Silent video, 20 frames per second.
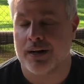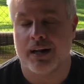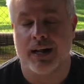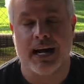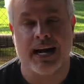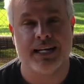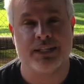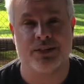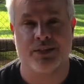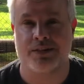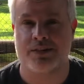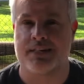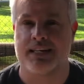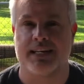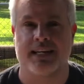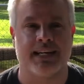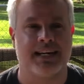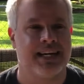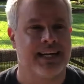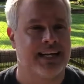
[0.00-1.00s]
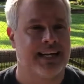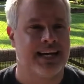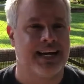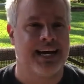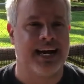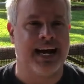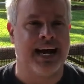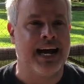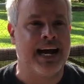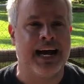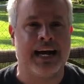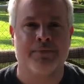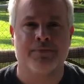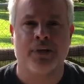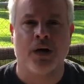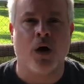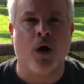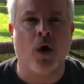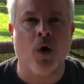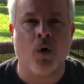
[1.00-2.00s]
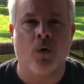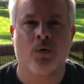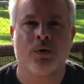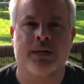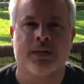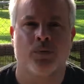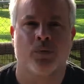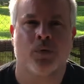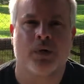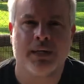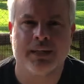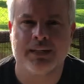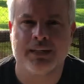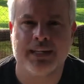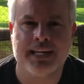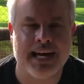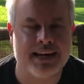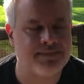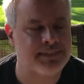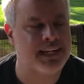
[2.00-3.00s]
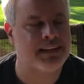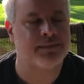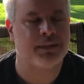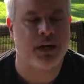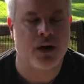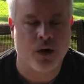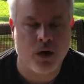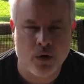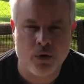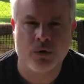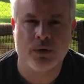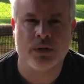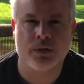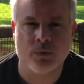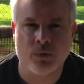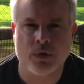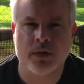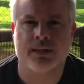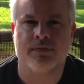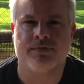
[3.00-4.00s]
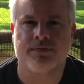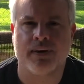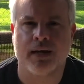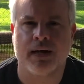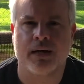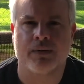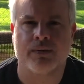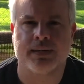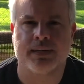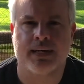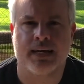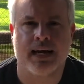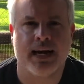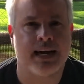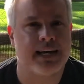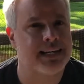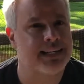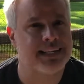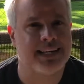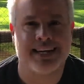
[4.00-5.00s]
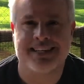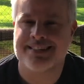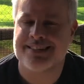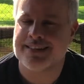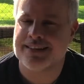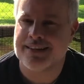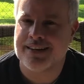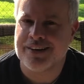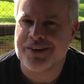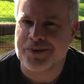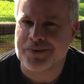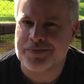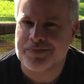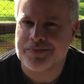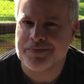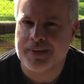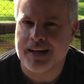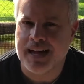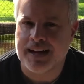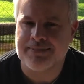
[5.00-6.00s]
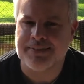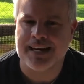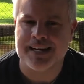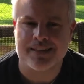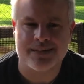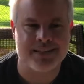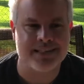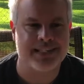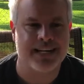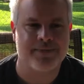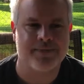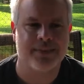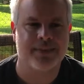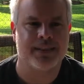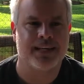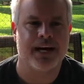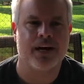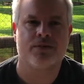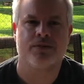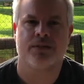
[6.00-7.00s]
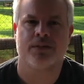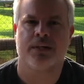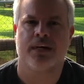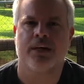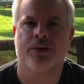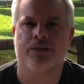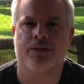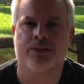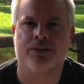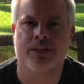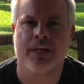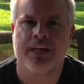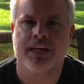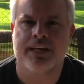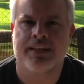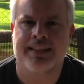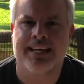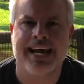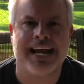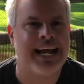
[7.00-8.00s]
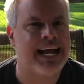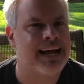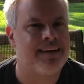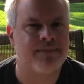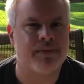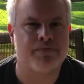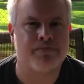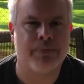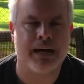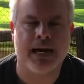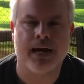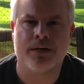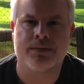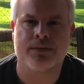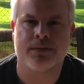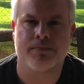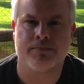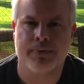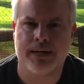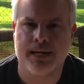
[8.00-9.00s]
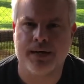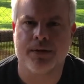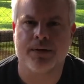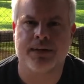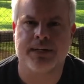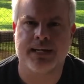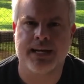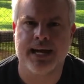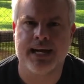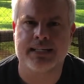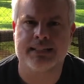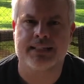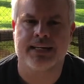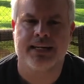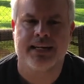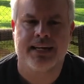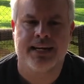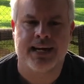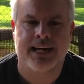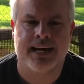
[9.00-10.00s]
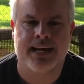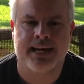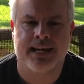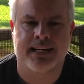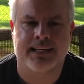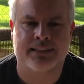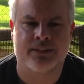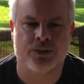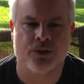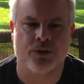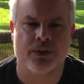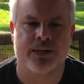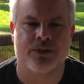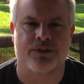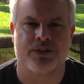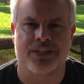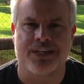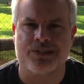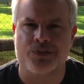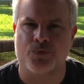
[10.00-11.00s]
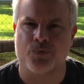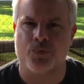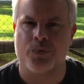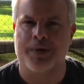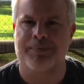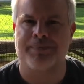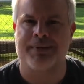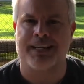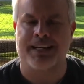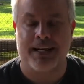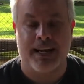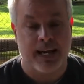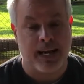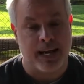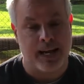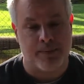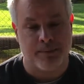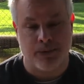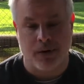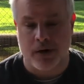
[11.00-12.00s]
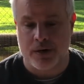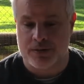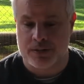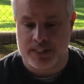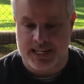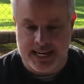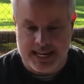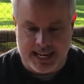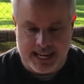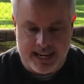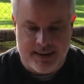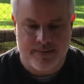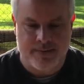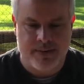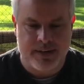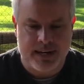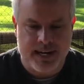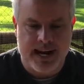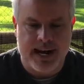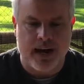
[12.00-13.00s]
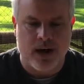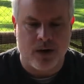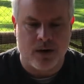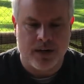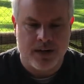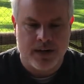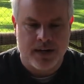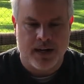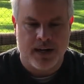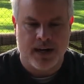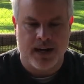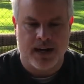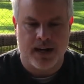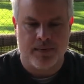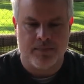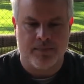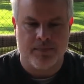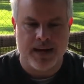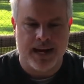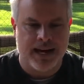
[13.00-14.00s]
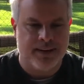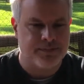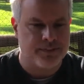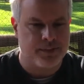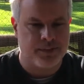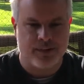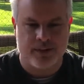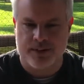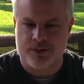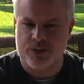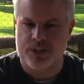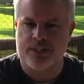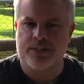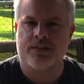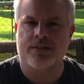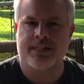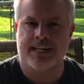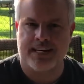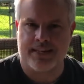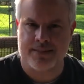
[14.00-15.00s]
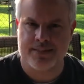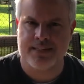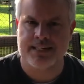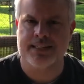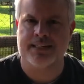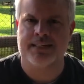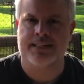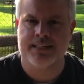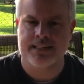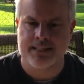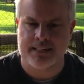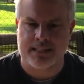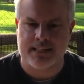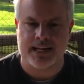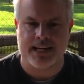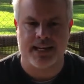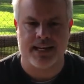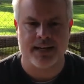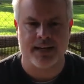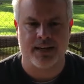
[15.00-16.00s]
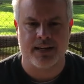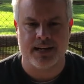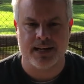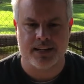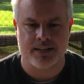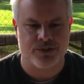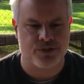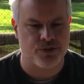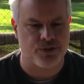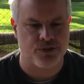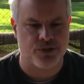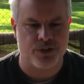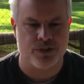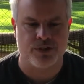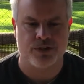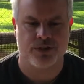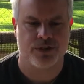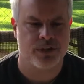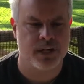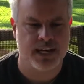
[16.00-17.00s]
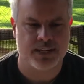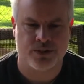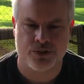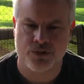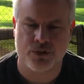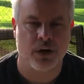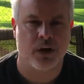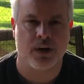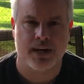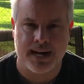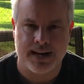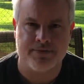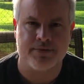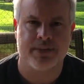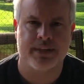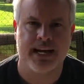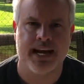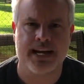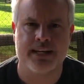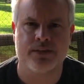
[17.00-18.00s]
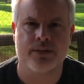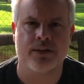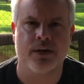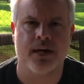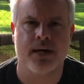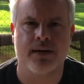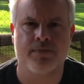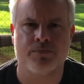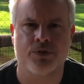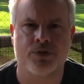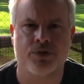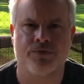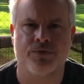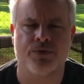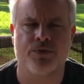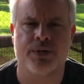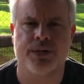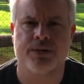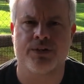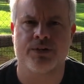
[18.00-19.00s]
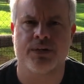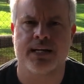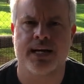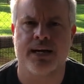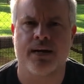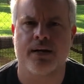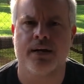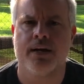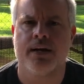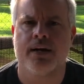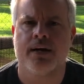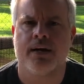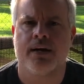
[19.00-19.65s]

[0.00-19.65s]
Elijah said, I'm the only one left. I'm the only one following God. And God said, no, I've got 7,000 others that haven't bowed to Baal yet. And so there's this remnant. And Paul's saying even now, after Jesus had ascended, and this is just not too long after that, just a few years later,